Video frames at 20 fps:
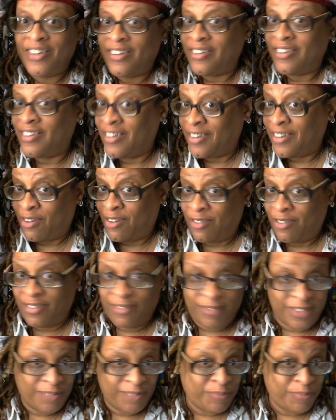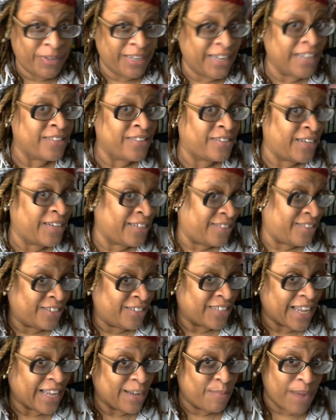but it
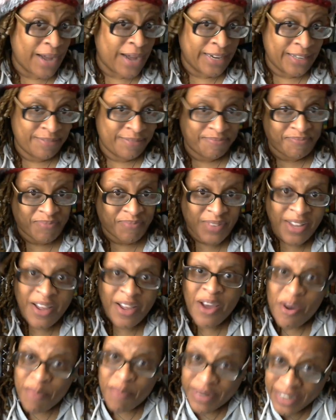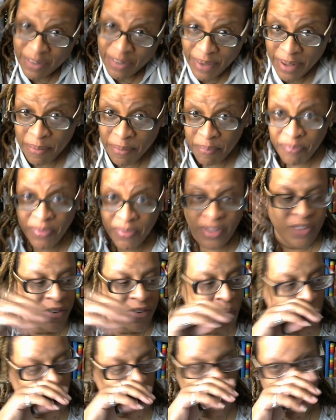looks like a bonnet. But anyway,
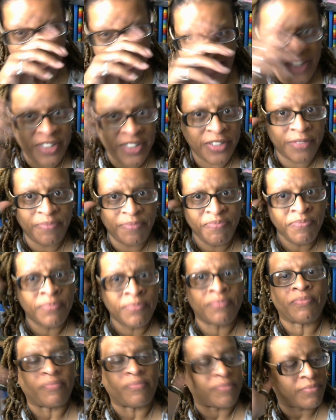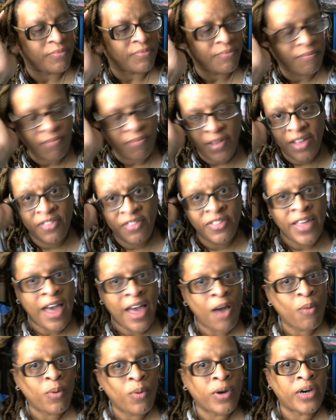so
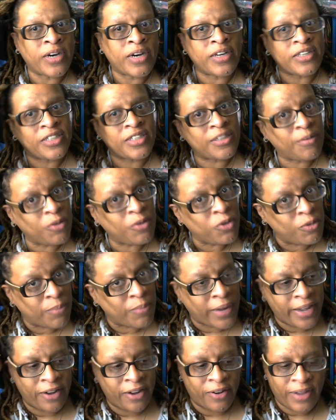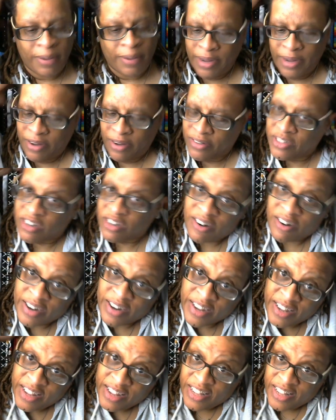that was, oh, my hair came down.
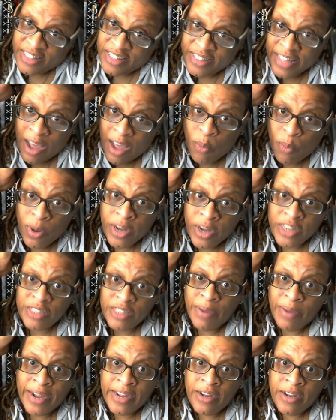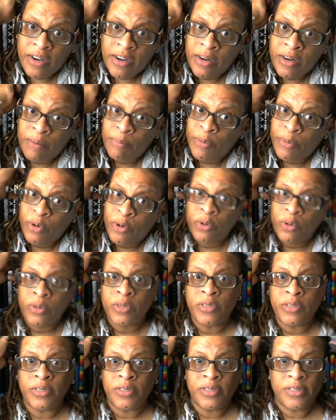Sorry. That was my humble
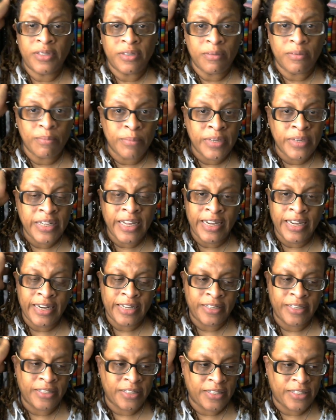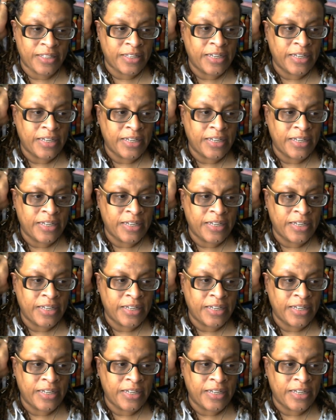beginnings.